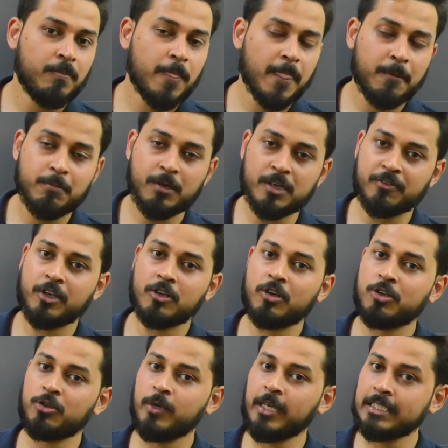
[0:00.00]
But we are not
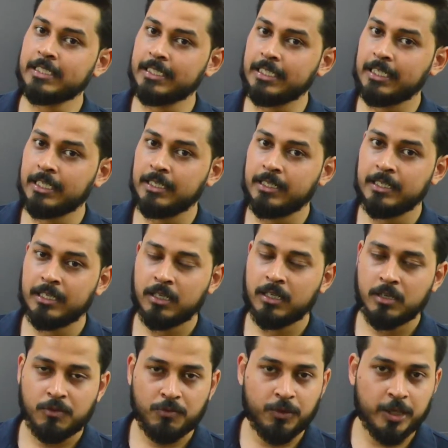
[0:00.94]
doing C,
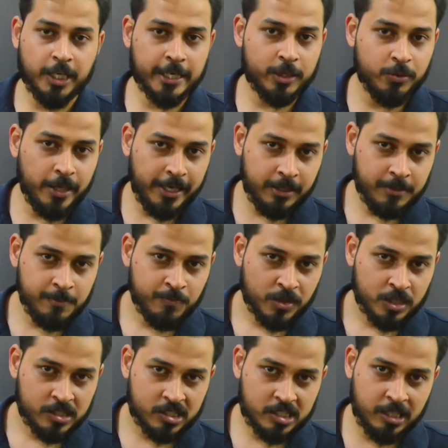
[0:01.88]
we are doing
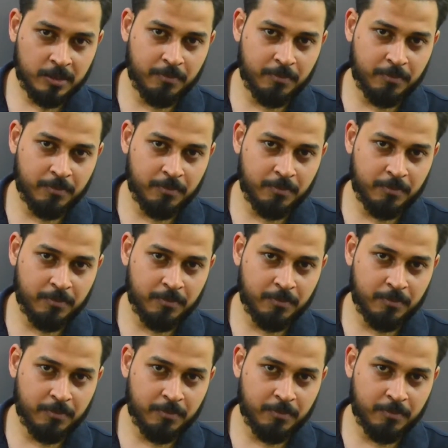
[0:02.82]
C++.